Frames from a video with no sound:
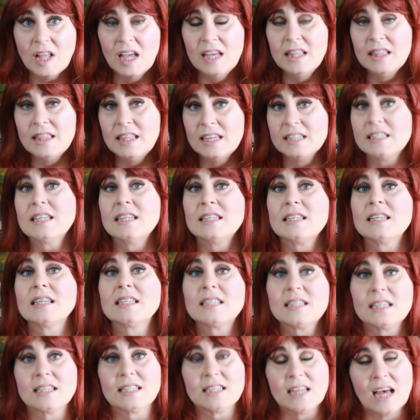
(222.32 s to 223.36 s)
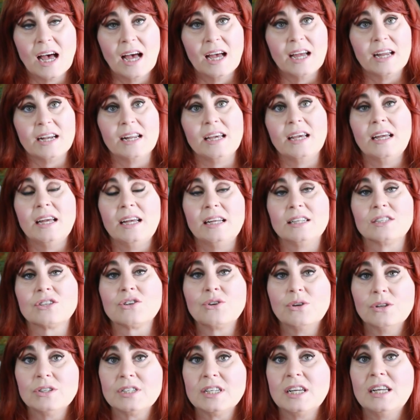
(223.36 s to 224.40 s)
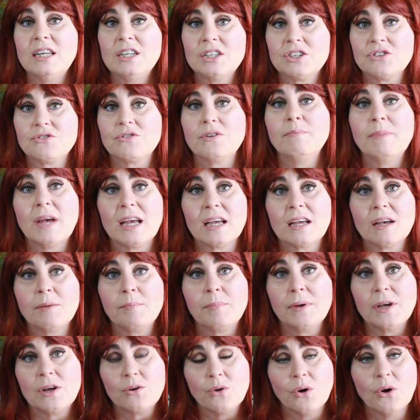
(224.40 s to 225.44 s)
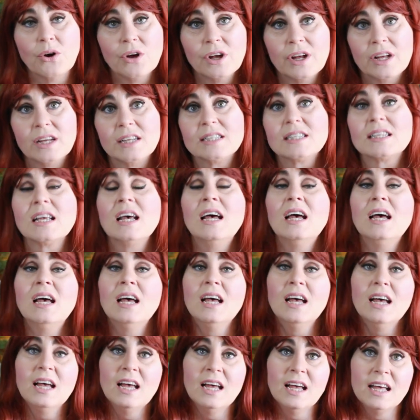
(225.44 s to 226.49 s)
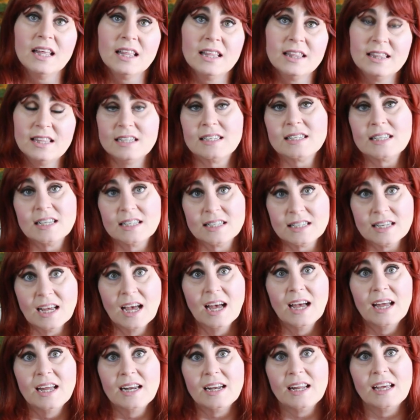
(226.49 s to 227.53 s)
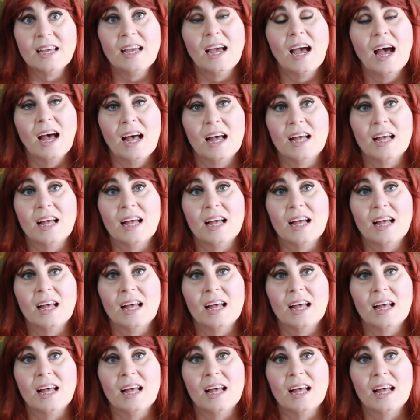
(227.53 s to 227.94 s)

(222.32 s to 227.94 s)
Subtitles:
this is a society, it's called a history maker because this society